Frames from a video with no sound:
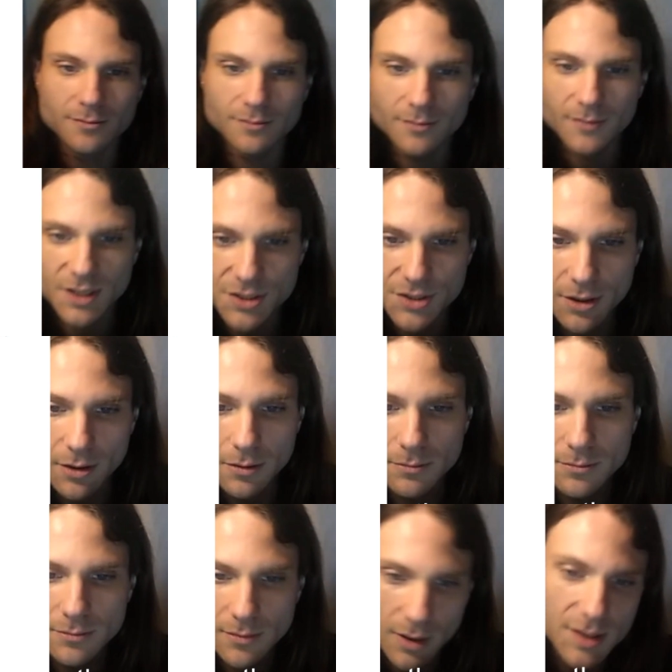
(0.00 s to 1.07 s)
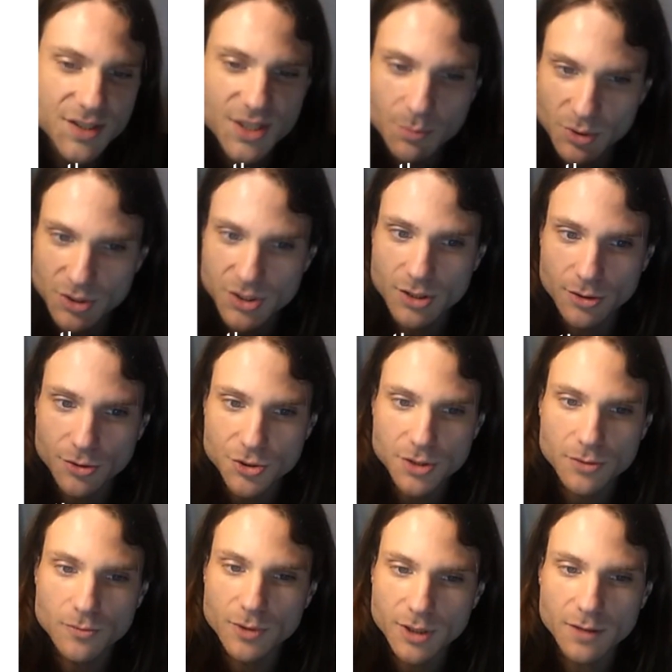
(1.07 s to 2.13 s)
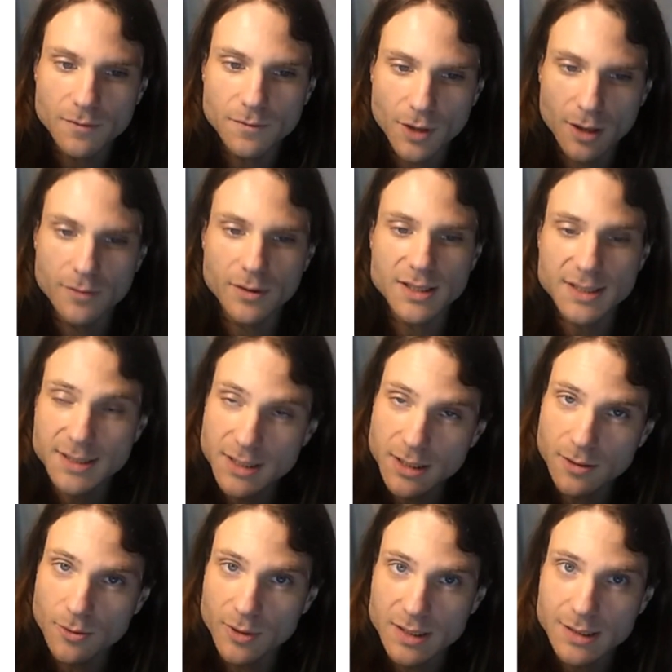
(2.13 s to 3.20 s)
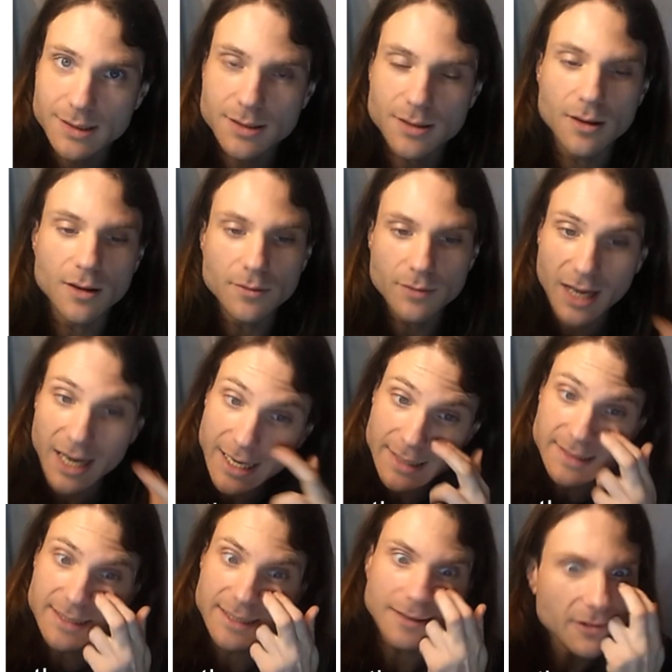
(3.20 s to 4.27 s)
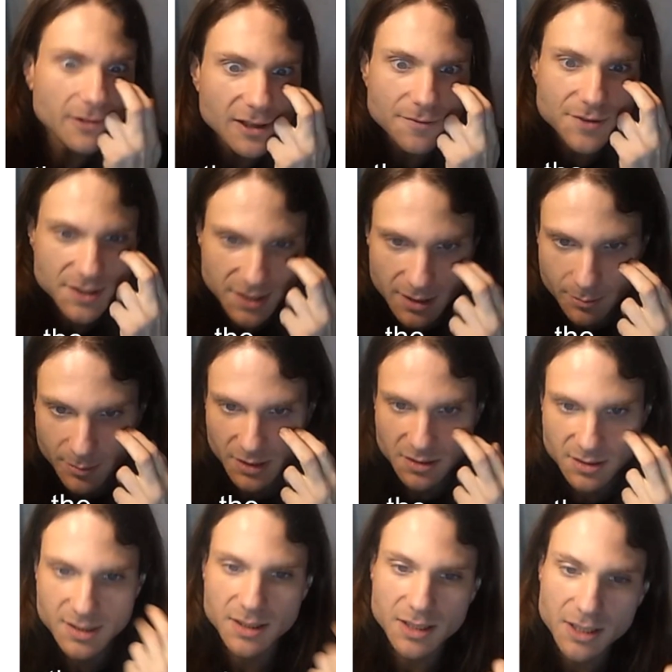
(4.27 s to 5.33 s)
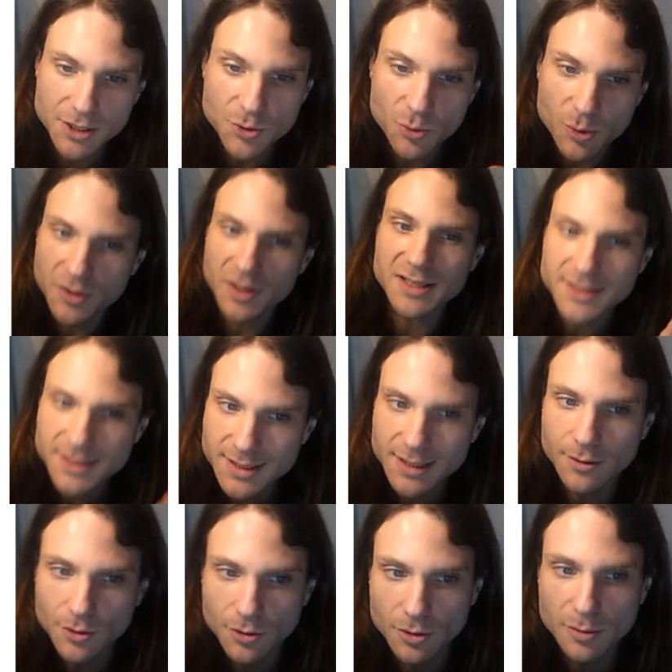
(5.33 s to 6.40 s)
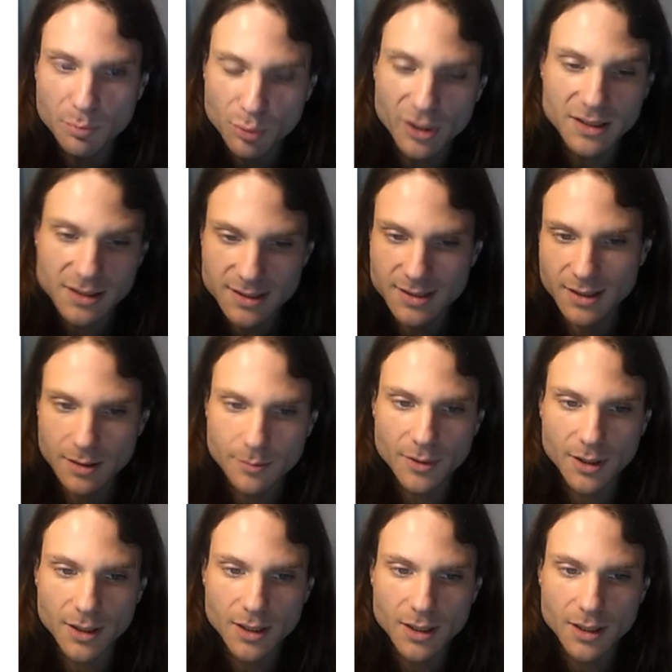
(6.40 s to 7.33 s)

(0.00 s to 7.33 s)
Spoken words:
So, the simple solution would involve a sequence of 8 if statements, each with a single print statement.